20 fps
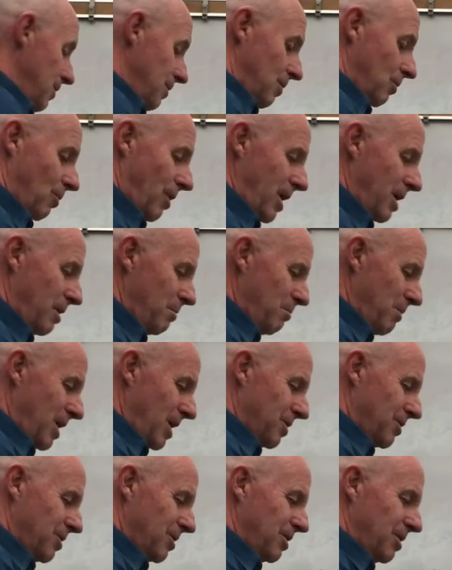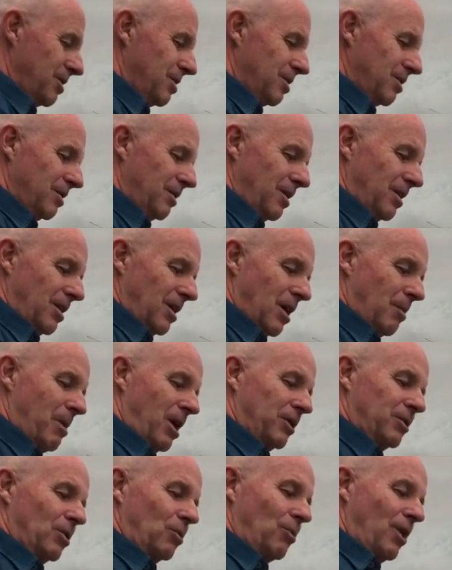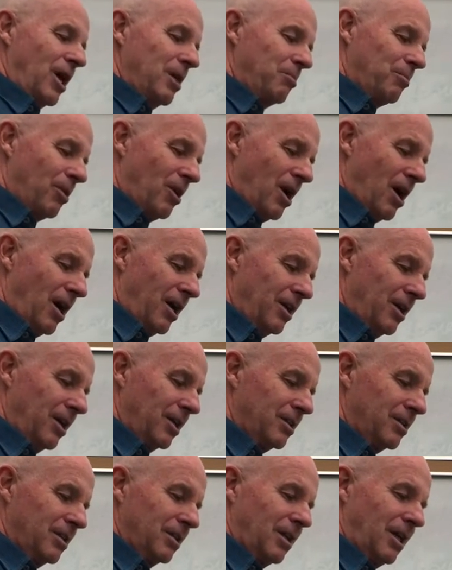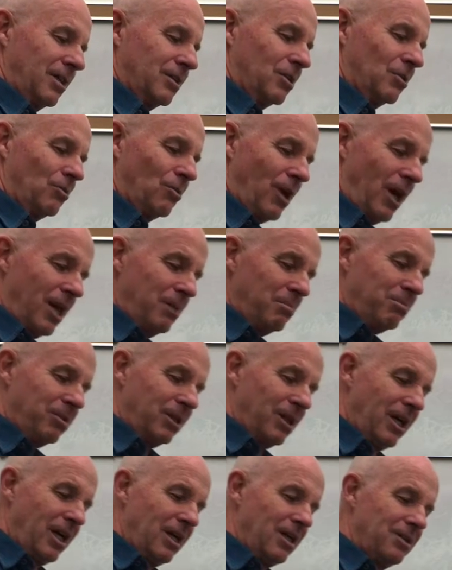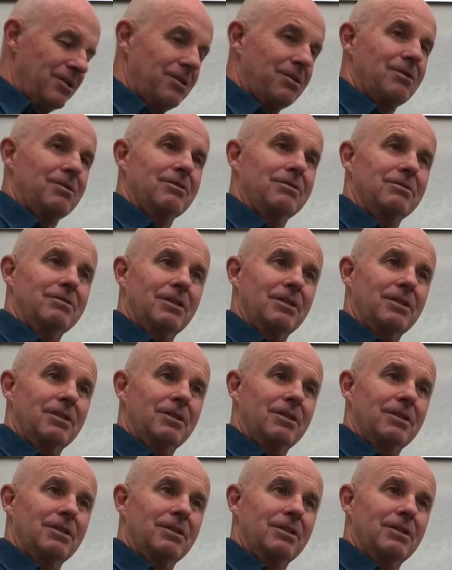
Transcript: The right message about the right product at the right place